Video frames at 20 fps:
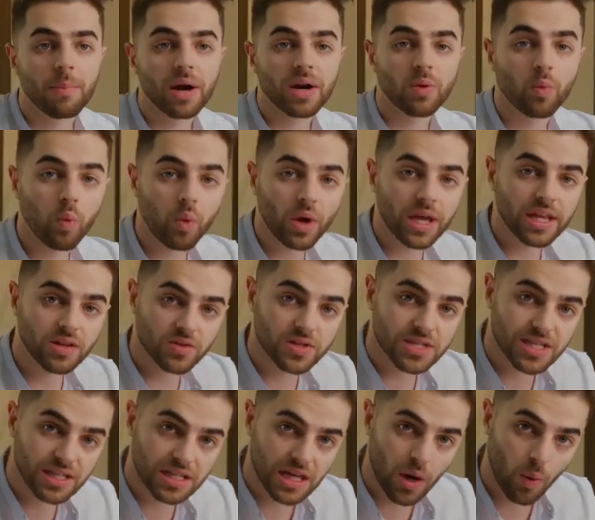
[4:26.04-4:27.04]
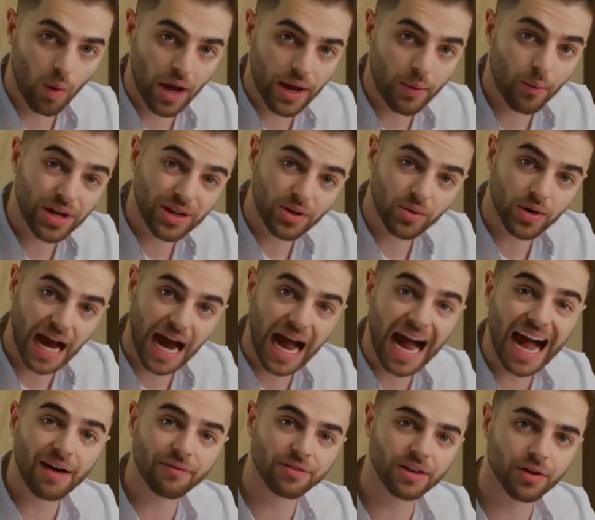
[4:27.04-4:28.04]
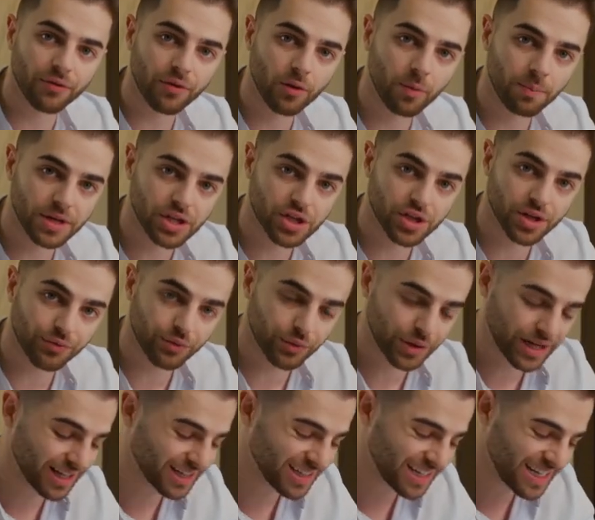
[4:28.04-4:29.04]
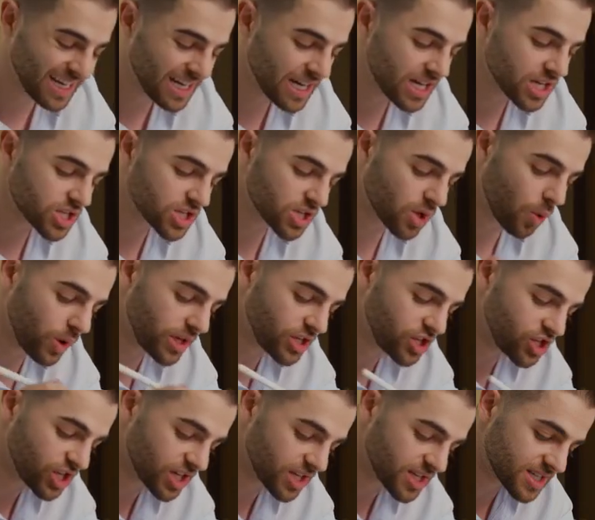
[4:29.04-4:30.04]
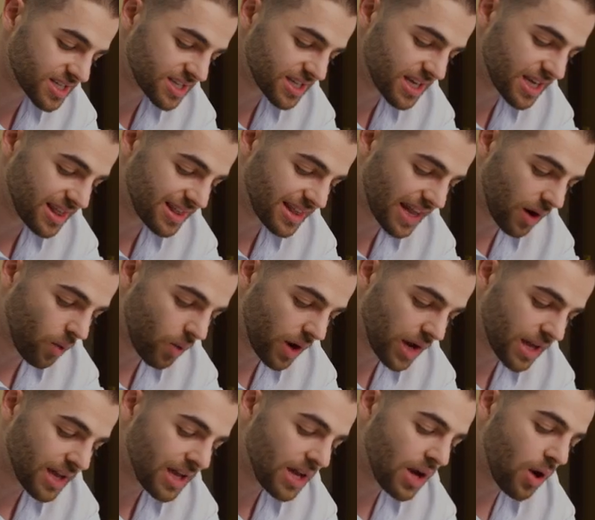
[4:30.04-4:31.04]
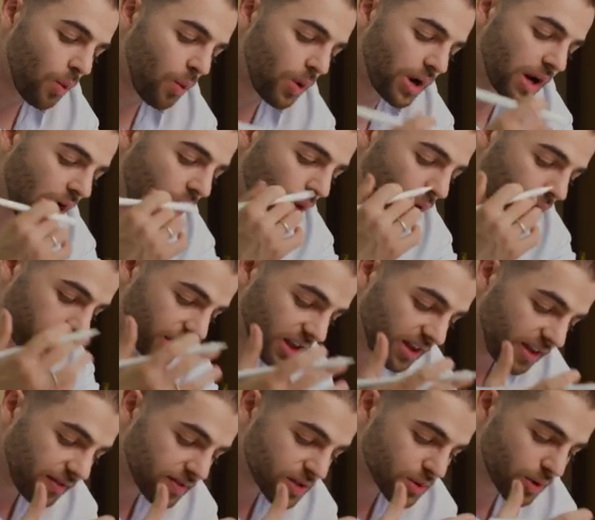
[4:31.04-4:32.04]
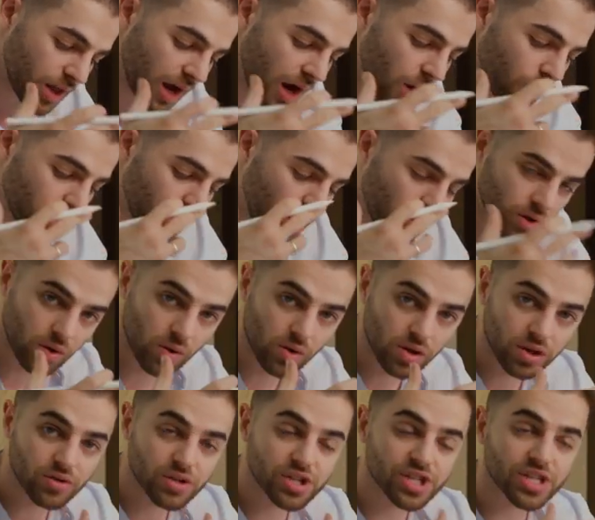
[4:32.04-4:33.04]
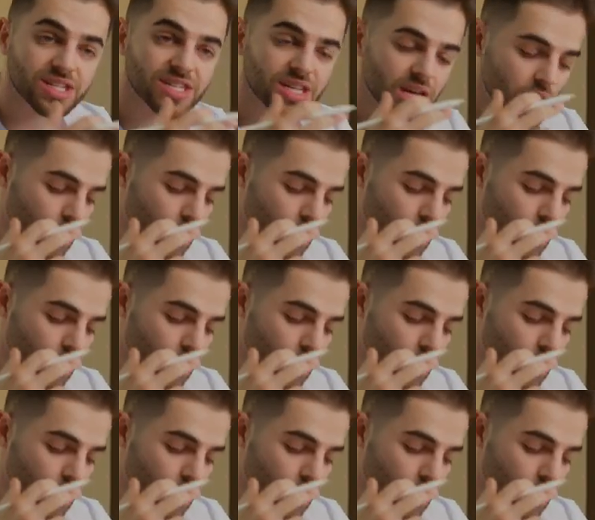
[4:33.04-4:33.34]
But we don't see it that way. We don't have the full picture of reality. So we just see it that way with our beliefs, with our own conclusions,